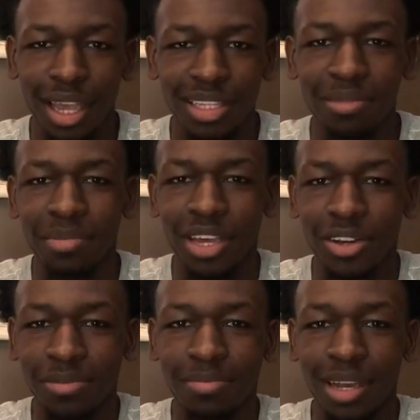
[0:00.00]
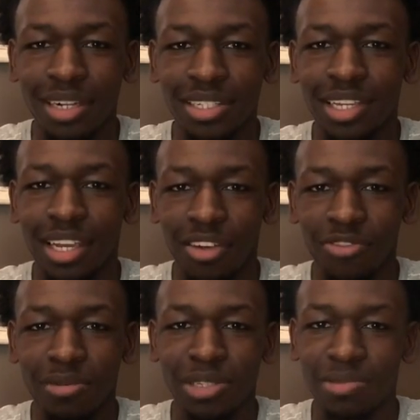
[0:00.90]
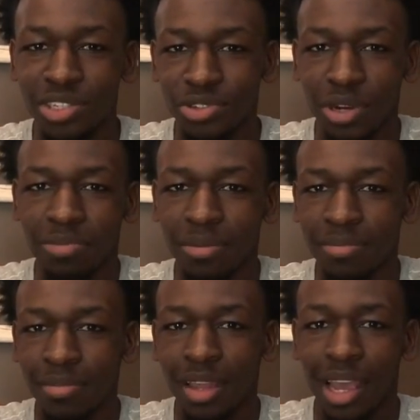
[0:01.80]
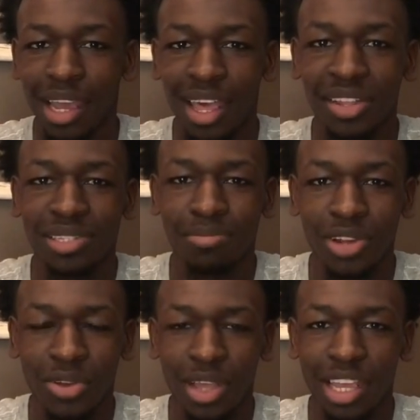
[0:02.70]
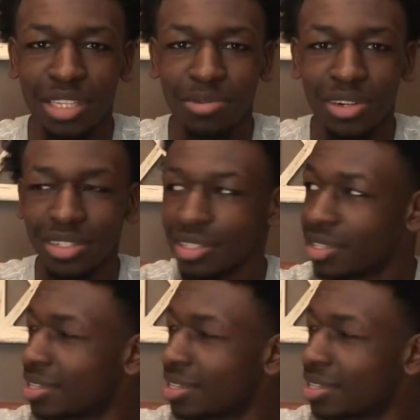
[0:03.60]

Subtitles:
As a male, I understand that females be tripping. I got some local experts.